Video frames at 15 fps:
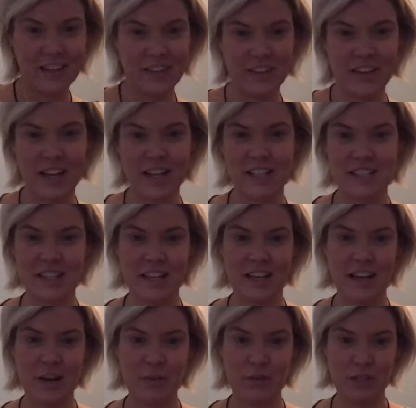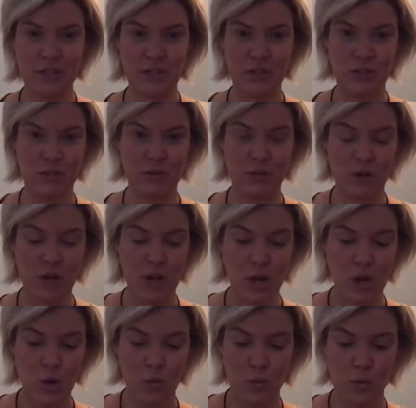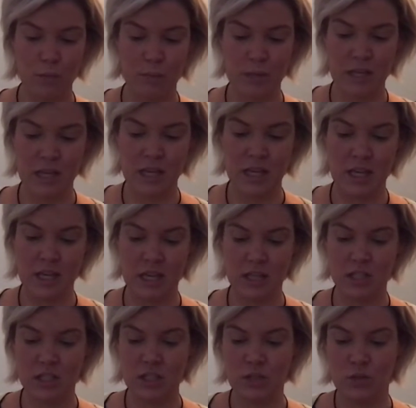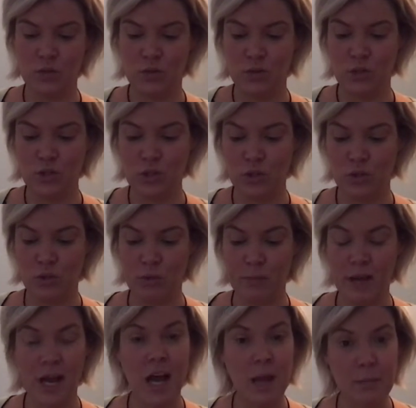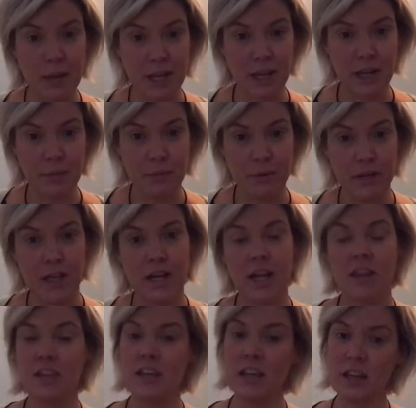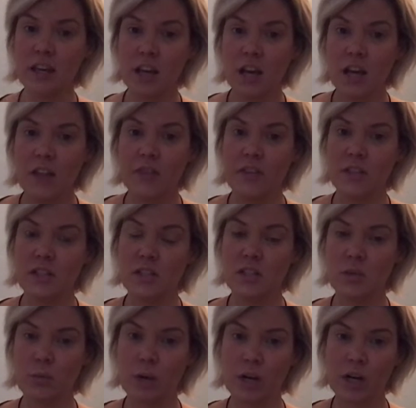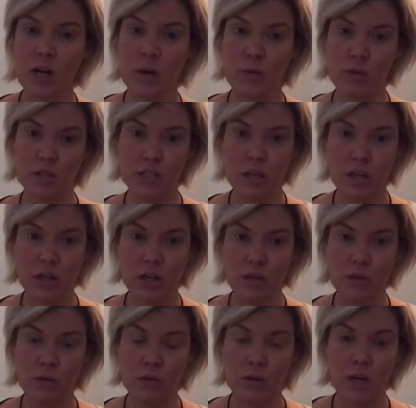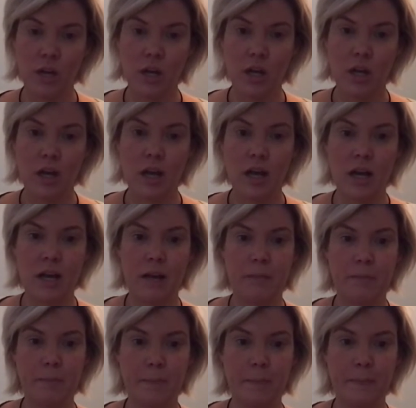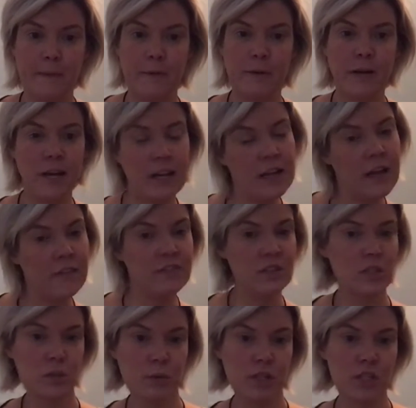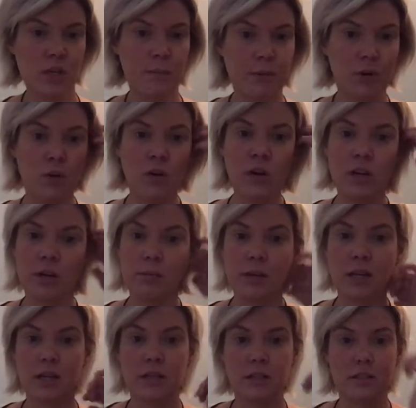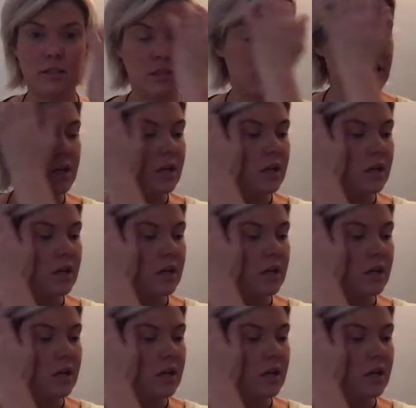the next thing I would do would be to do my eye makeup. And I think this is where I will tell you, you kind of have to switch up your order because,